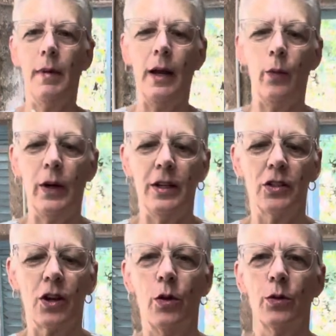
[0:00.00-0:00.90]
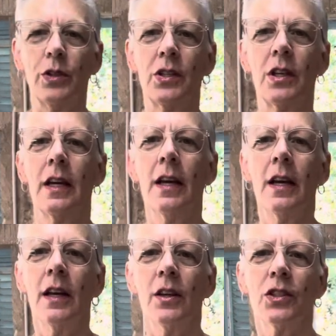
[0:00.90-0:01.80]
my witness cones.
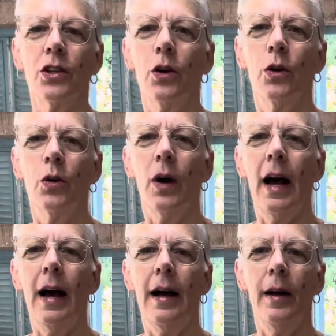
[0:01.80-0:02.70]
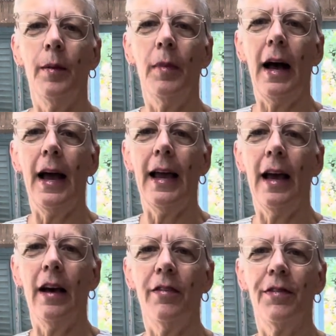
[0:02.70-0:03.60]
So um, I
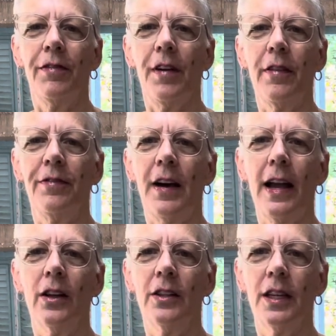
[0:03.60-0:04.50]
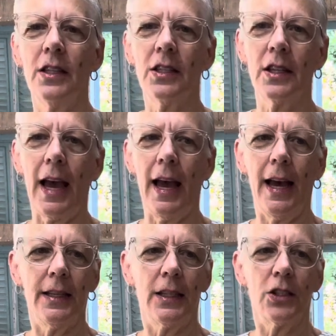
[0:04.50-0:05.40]
have fired this
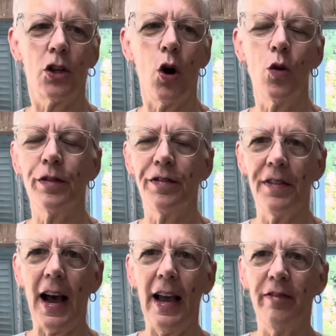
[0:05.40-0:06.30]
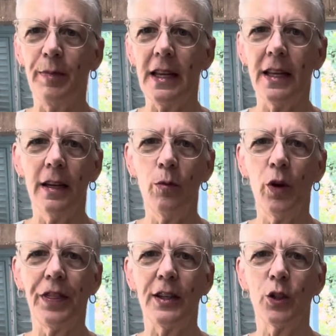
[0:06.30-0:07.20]
at cone 5 medium
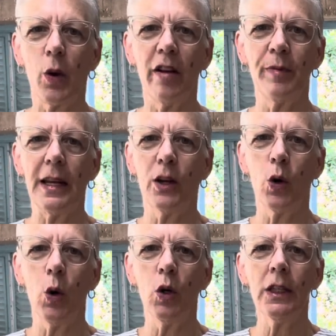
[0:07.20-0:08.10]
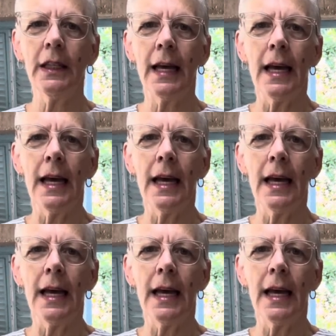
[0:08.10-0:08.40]
with a 12 minute hold.